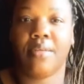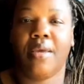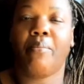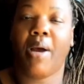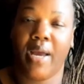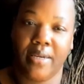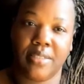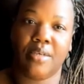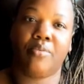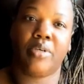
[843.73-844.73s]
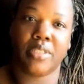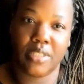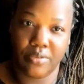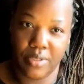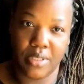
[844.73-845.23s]
admire someone's
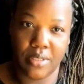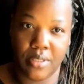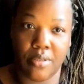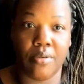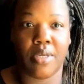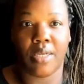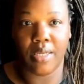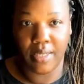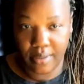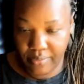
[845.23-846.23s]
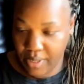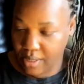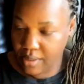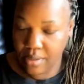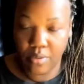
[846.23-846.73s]
strength, you can love their
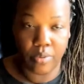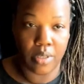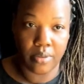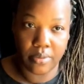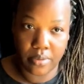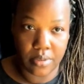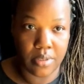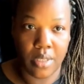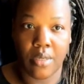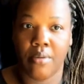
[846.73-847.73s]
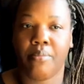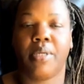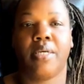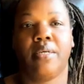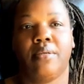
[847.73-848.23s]
little quirks,
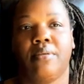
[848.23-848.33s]
but